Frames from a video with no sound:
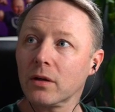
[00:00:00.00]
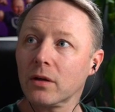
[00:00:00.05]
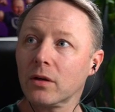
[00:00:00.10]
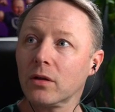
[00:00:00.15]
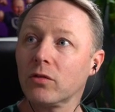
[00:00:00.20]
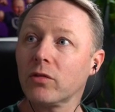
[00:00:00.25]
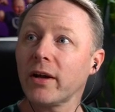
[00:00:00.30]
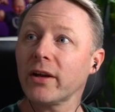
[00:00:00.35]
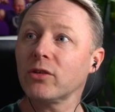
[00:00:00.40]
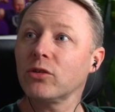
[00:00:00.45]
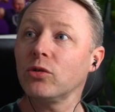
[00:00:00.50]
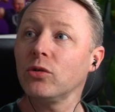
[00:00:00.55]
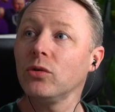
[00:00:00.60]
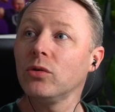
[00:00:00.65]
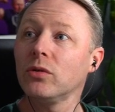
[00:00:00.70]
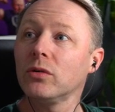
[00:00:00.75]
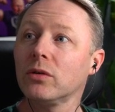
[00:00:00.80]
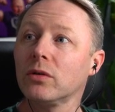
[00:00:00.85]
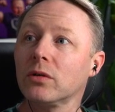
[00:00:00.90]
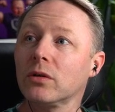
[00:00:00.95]
Rictro,
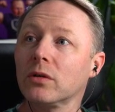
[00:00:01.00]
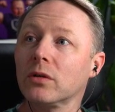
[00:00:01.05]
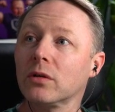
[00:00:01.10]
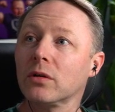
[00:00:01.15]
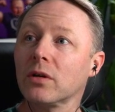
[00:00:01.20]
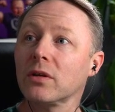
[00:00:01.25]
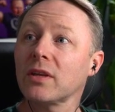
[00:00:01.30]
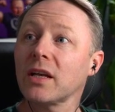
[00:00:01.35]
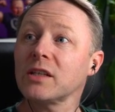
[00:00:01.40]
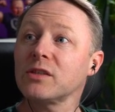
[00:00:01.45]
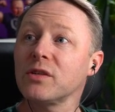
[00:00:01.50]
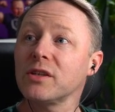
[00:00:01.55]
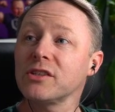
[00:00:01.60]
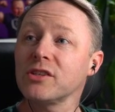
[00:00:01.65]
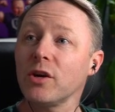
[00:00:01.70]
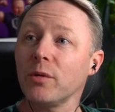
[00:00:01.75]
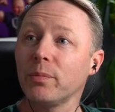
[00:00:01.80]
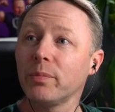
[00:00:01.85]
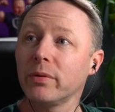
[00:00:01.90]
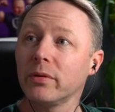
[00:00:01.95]
thanks for the
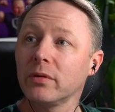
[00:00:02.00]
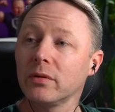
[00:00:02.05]
sub.